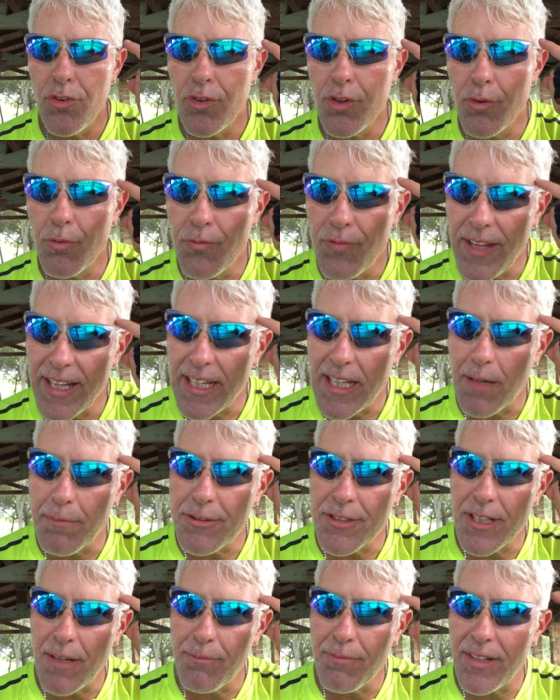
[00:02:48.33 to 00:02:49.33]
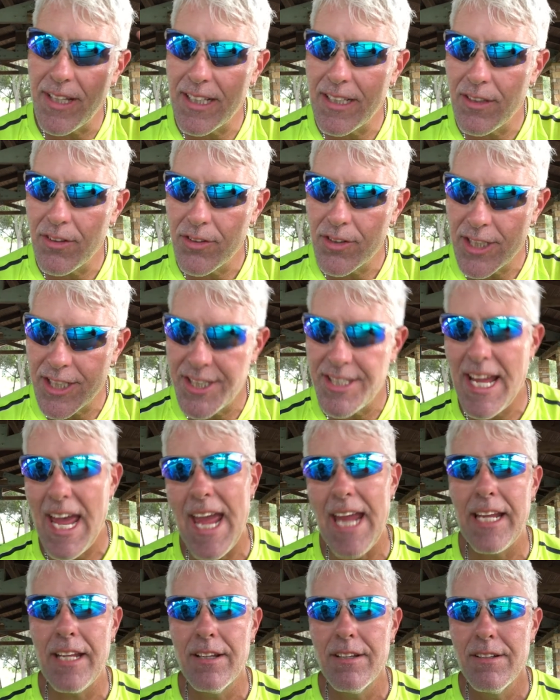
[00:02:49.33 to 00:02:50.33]
You think up something to
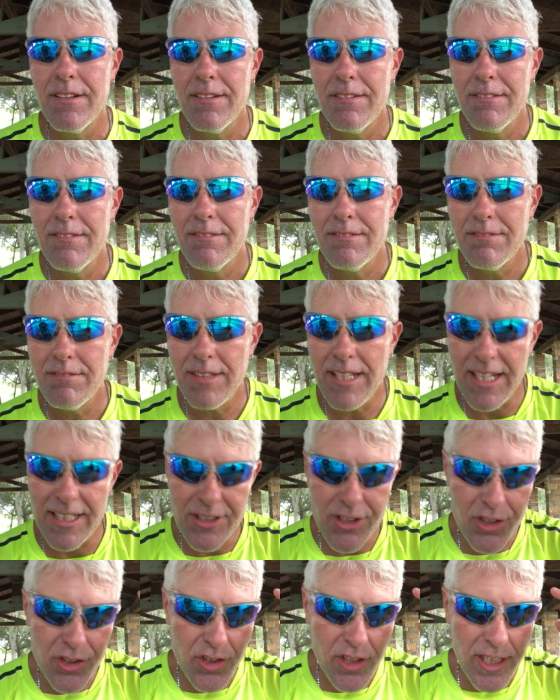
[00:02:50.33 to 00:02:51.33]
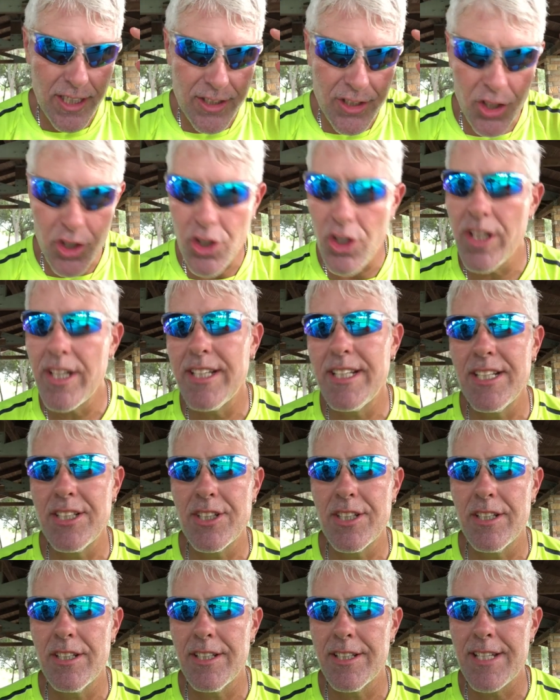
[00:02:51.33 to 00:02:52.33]
say. It's a good
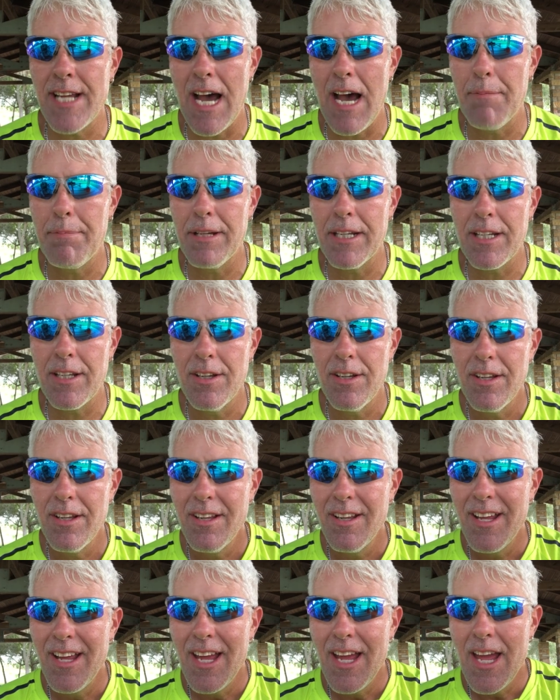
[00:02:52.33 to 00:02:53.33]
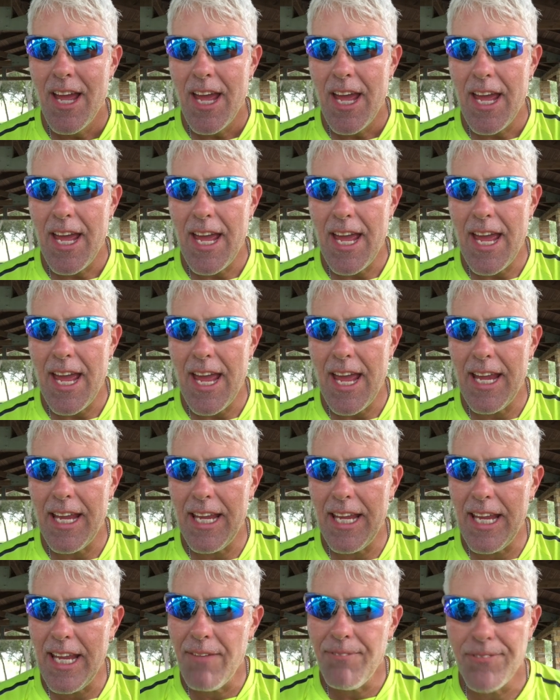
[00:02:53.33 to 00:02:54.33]
addition to the topic.
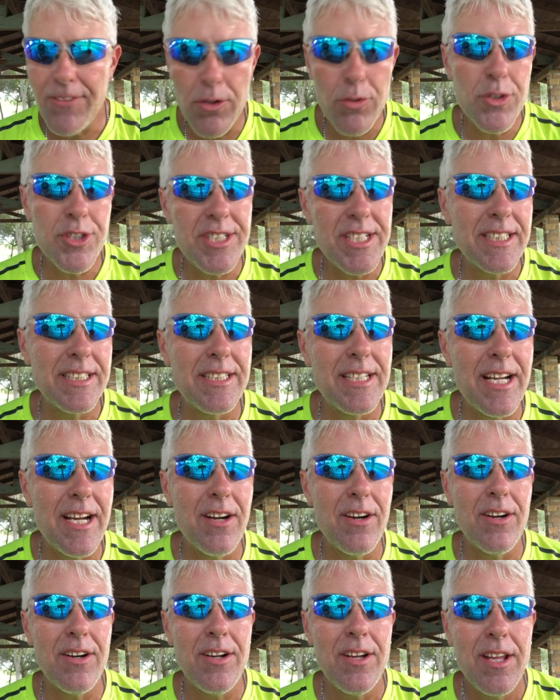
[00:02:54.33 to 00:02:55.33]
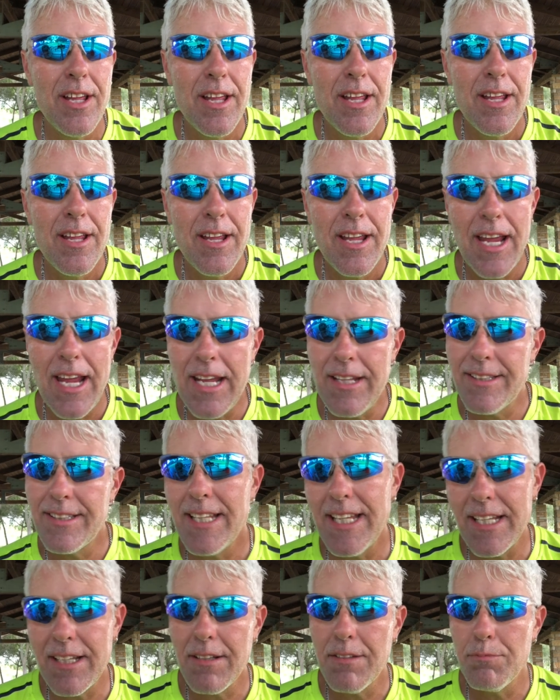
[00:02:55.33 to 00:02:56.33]
If you sit there and
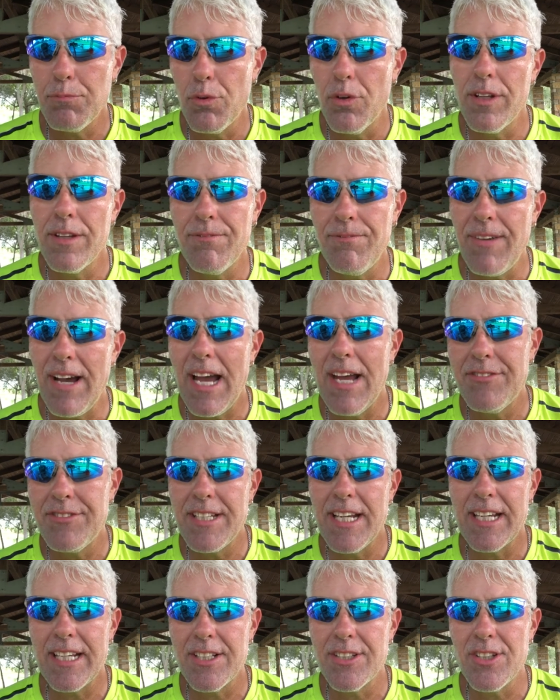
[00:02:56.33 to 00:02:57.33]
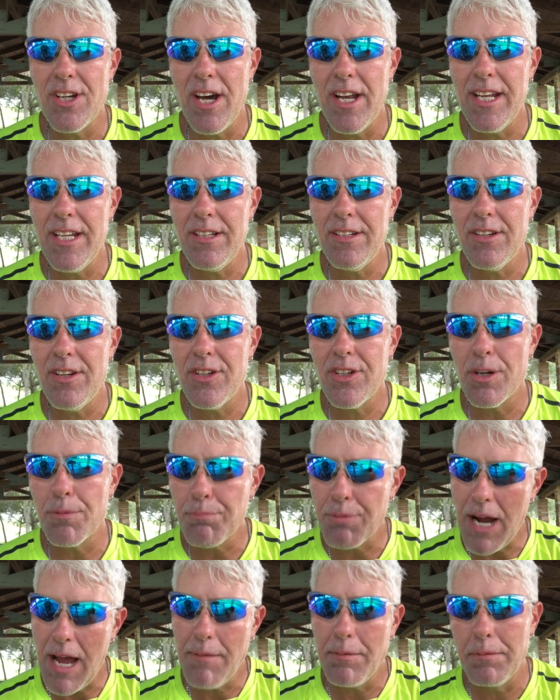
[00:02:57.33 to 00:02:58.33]
think more than 5 seconds on it, you're
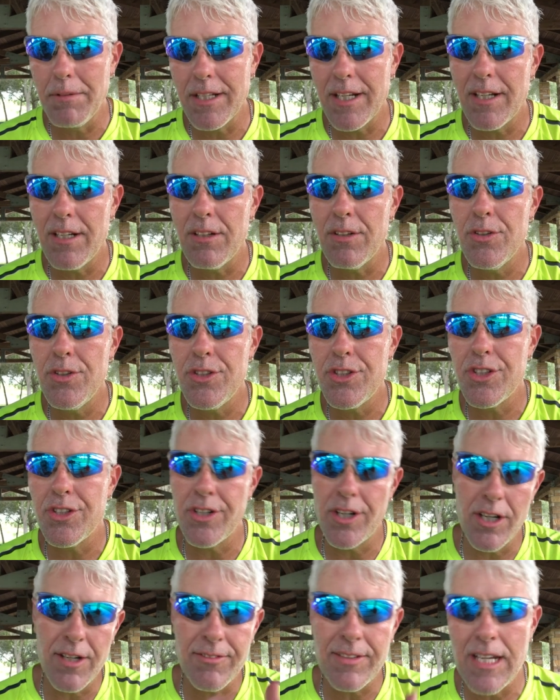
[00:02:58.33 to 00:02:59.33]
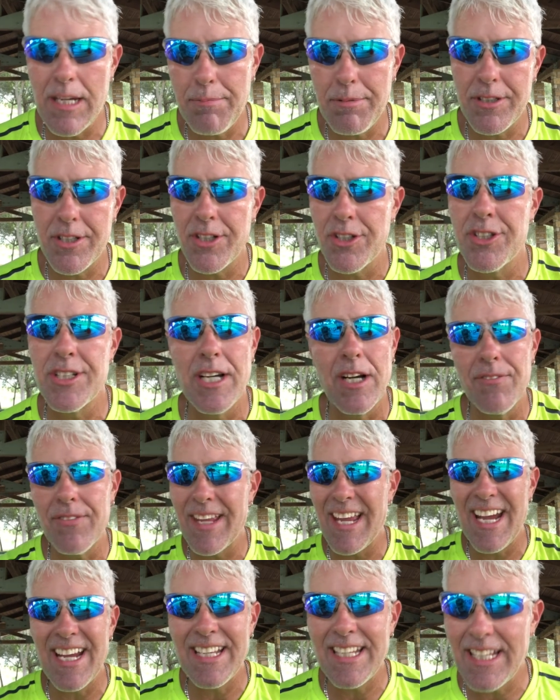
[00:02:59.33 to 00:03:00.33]
probably going to lose your nerve, keep it to yourself.
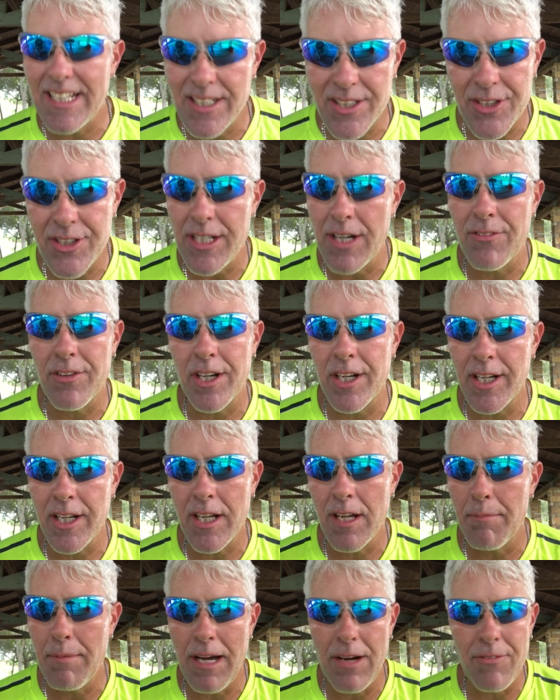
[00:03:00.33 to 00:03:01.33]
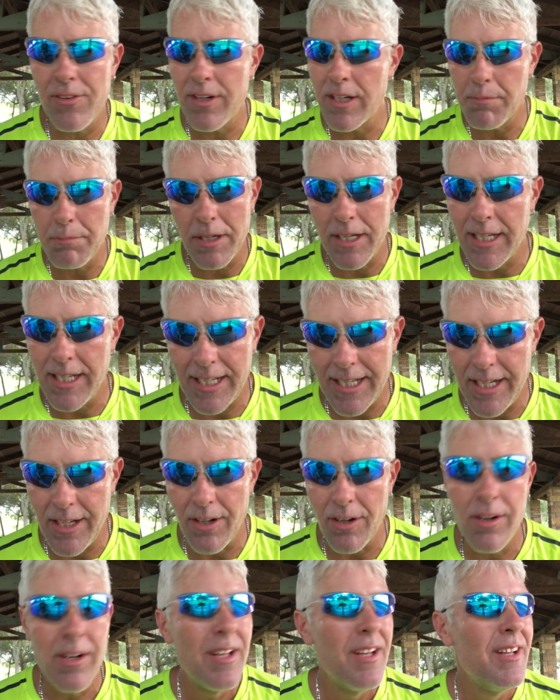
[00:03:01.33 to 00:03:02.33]
The idea is never going to come for anybody to
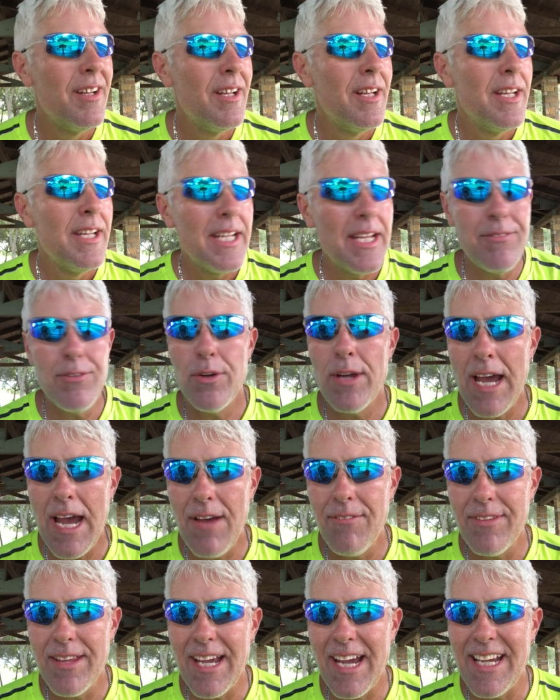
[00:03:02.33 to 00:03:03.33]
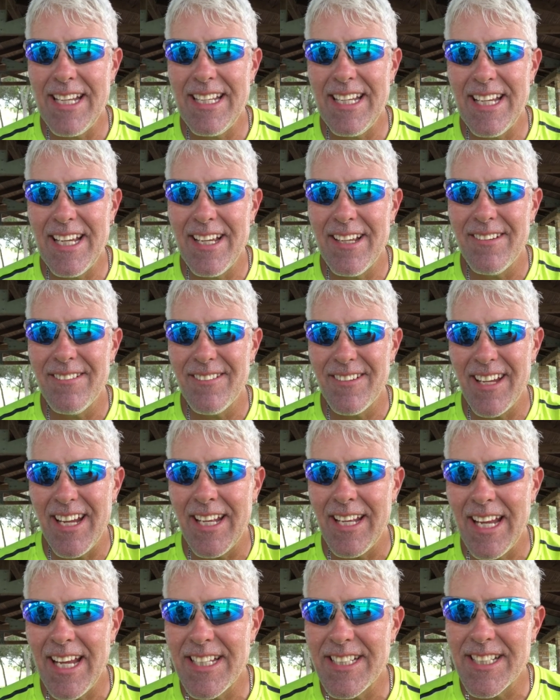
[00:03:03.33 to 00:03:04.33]
hear. If you have the idea
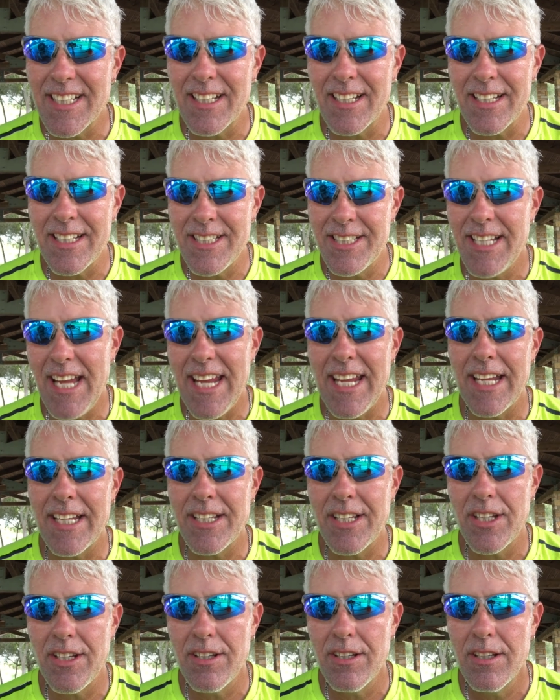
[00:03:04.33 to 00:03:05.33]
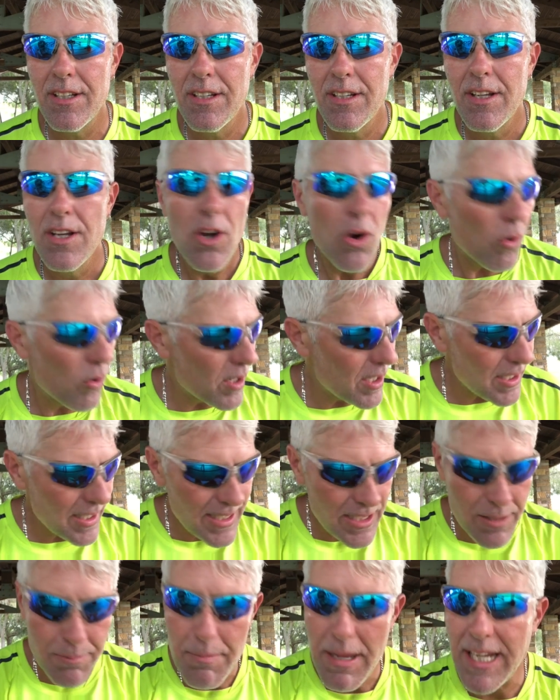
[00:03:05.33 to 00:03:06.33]
and instantly say it, or at
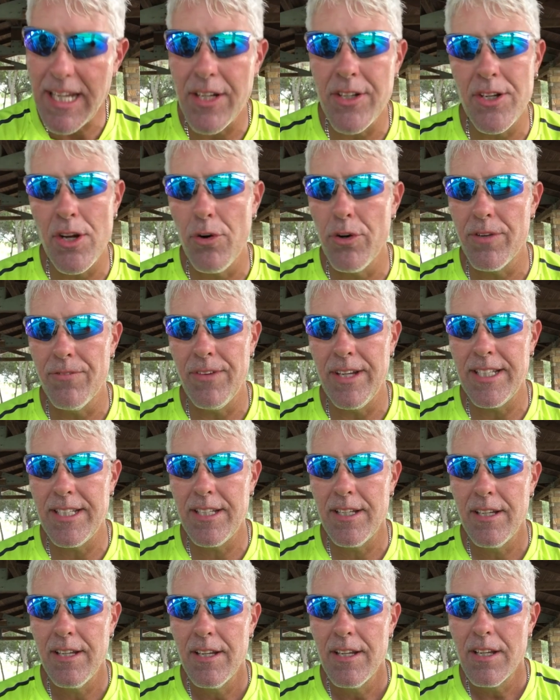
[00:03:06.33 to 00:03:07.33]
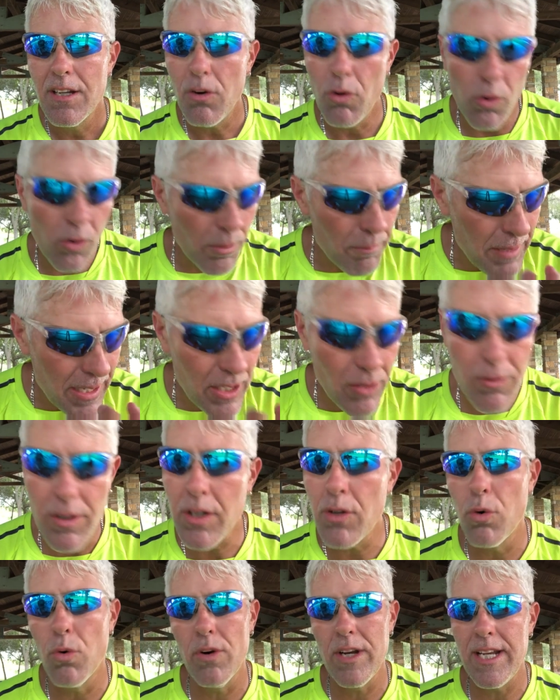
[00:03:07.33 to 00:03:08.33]
least make a note of it, or make a
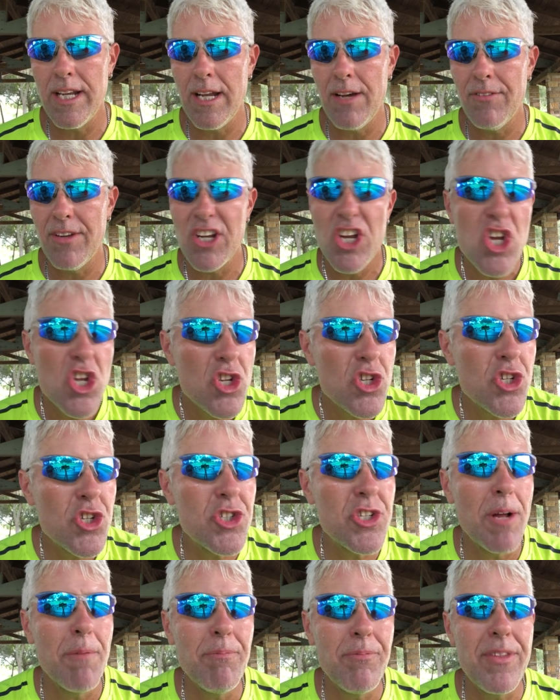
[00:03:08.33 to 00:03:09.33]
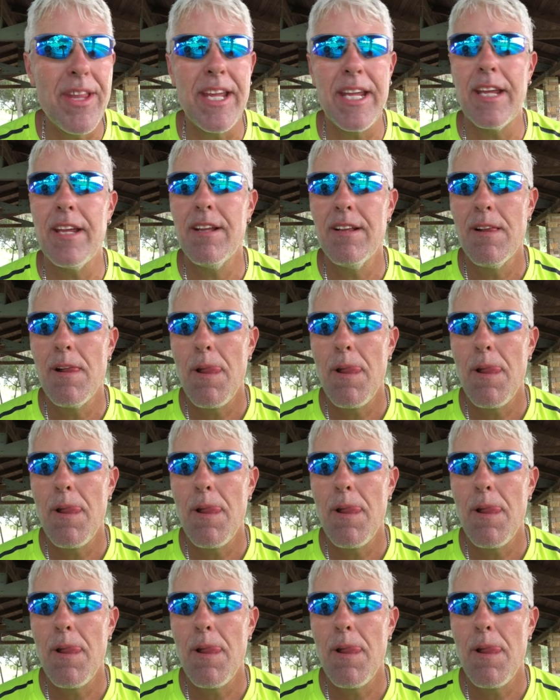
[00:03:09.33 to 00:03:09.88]
recording of it, something,